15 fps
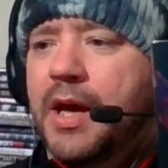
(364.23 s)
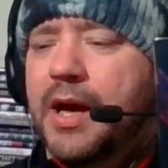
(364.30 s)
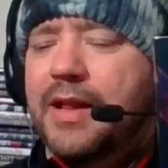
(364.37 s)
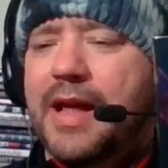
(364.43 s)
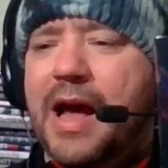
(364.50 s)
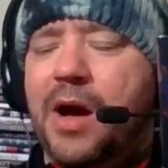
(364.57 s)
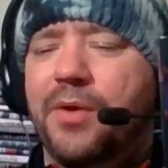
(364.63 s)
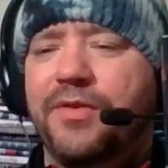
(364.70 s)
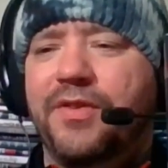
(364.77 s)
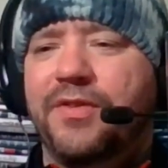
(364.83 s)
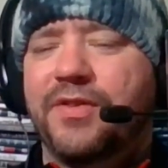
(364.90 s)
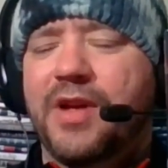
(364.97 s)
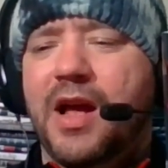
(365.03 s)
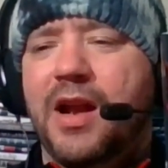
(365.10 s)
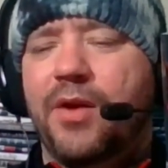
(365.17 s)
and the house
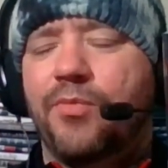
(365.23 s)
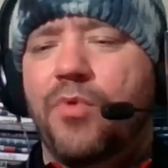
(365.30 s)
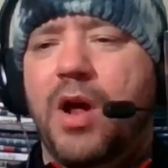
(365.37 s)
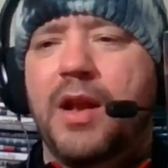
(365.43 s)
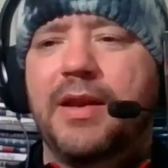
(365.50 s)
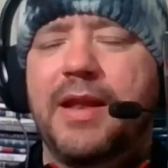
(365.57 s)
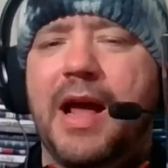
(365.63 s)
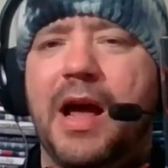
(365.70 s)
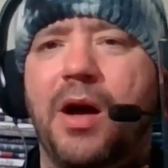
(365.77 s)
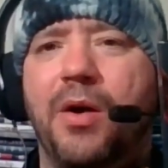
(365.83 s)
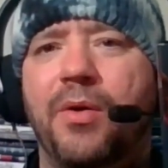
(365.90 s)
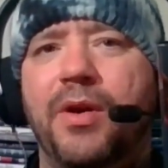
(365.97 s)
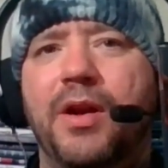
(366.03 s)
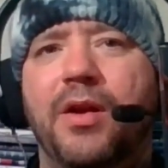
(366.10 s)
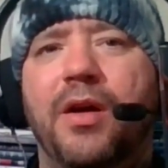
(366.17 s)
is kind of run
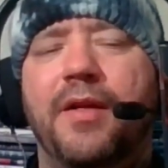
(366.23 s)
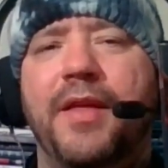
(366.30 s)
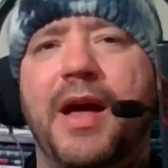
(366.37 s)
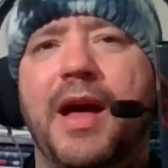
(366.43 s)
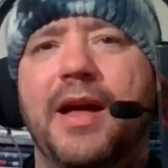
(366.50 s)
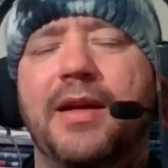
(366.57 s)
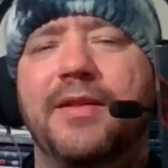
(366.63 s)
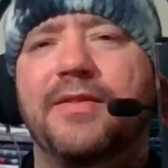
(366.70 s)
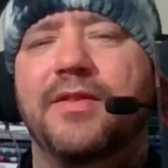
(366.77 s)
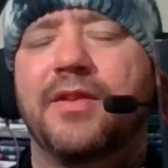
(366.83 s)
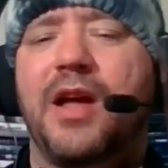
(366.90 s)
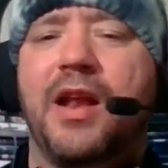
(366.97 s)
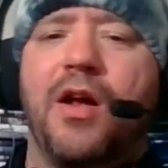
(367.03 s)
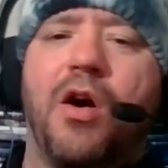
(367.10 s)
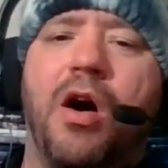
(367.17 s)
down and all that. It's
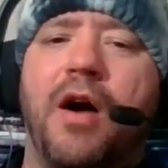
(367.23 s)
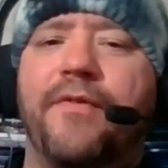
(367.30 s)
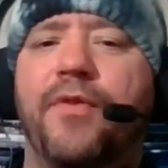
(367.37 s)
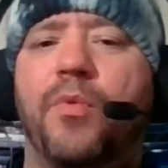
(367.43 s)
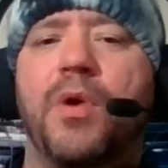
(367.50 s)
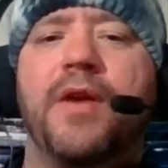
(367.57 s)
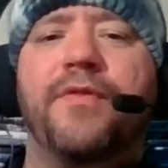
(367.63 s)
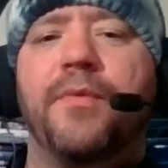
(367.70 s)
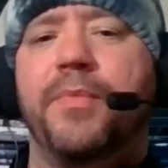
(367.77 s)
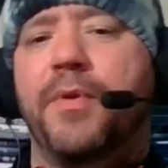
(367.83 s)
kind of off away from